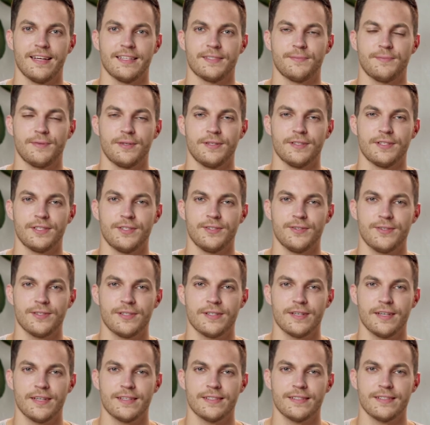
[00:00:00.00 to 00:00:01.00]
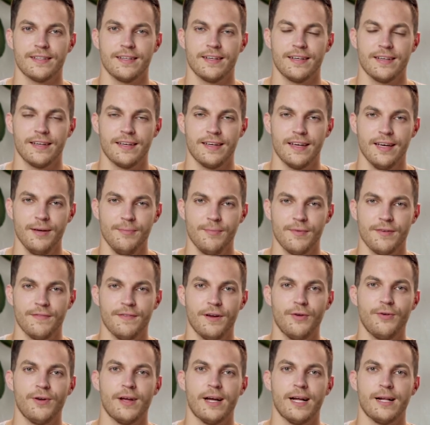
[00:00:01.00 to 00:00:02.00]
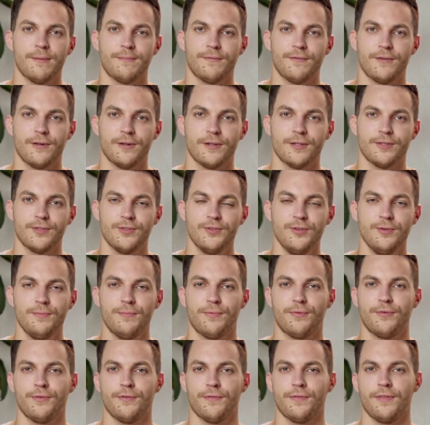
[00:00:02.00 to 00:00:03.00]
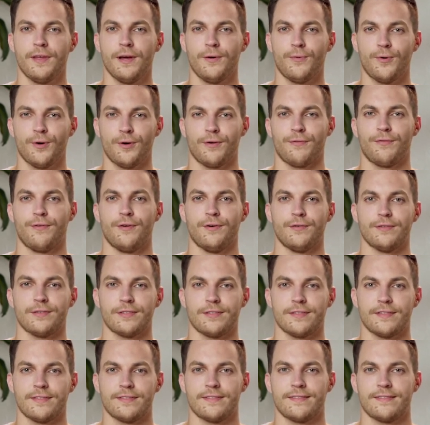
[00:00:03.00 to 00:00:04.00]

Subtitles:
experienced users can be very helpful to improve their workflows.